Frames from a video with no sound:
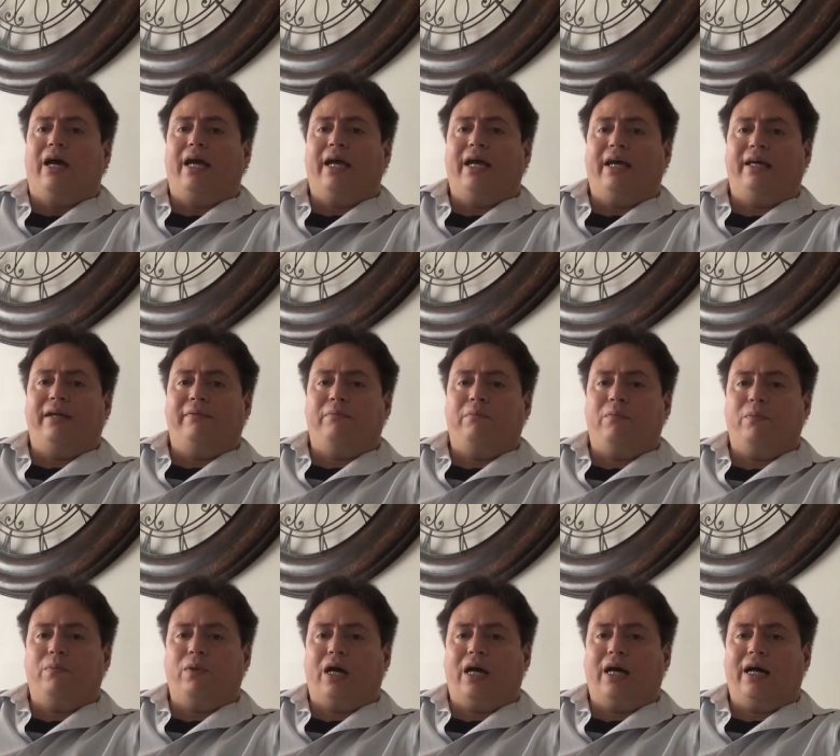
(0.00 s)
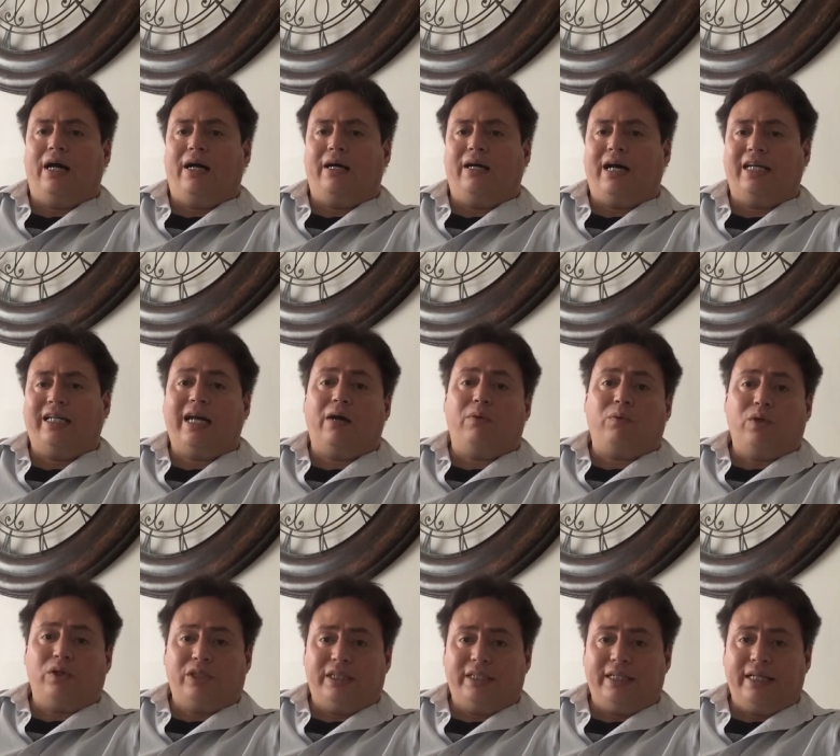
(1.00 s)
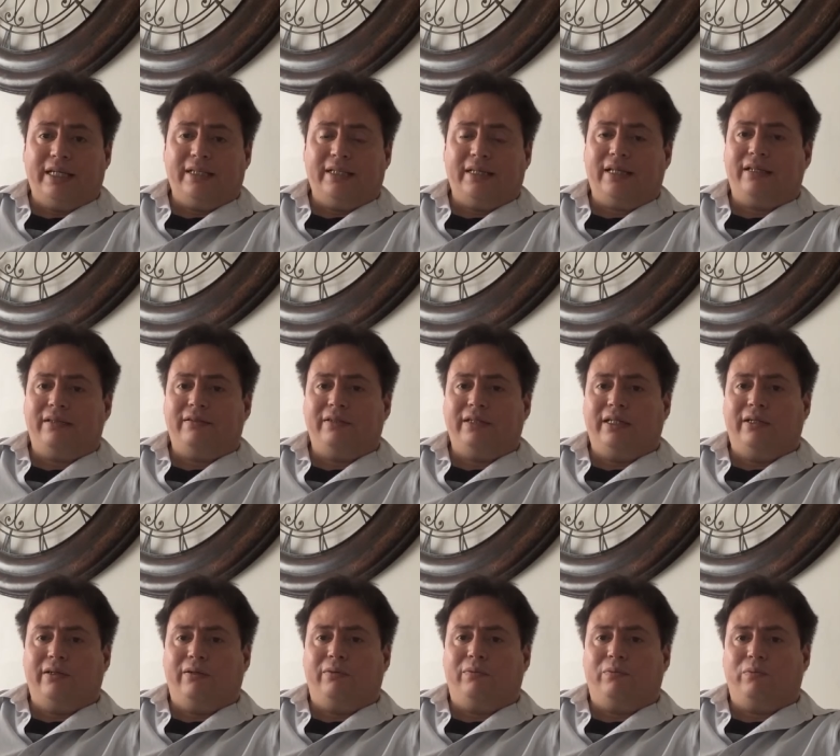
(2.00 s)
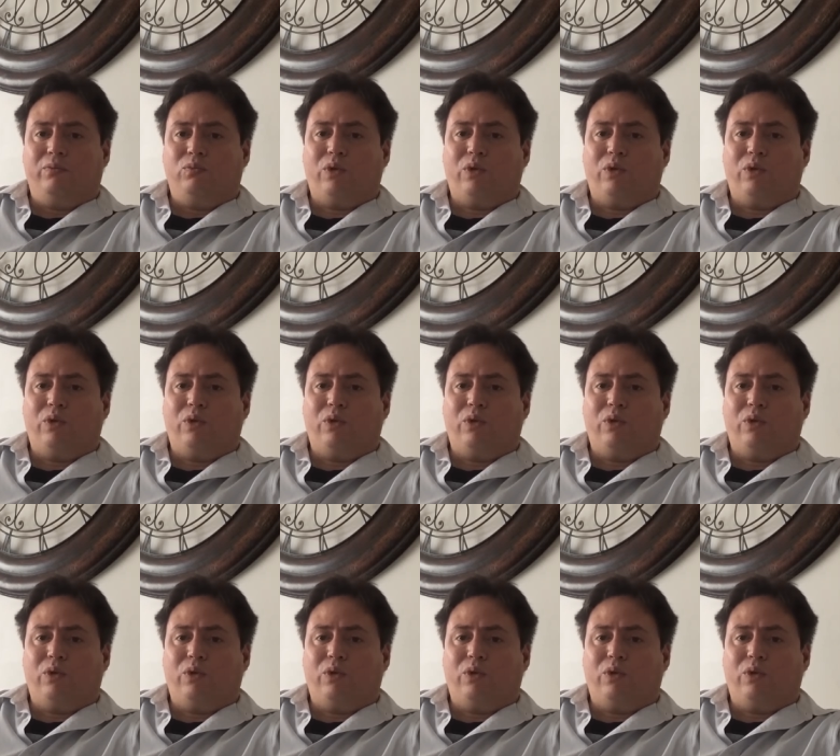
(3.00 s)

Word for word: and uh, I got word today that, you know,